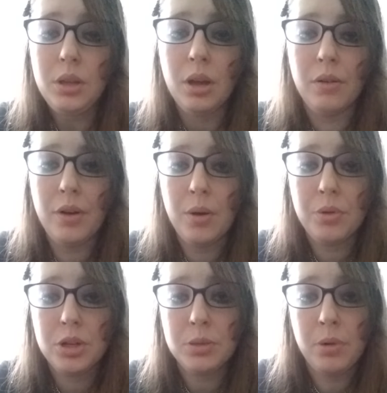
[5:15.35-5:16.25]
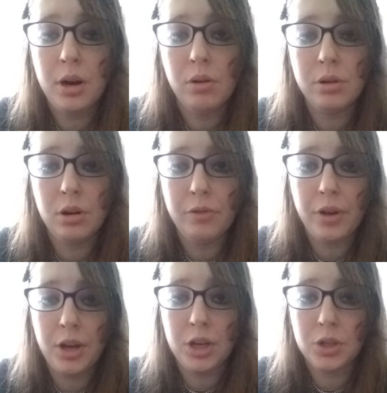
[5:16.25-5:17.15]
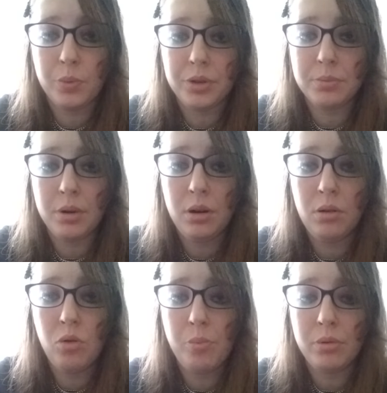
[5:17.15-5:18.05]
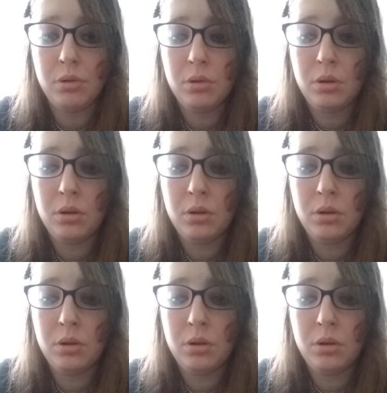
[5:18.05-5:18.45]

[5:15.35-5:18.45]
event with a smile on your face, with some hope,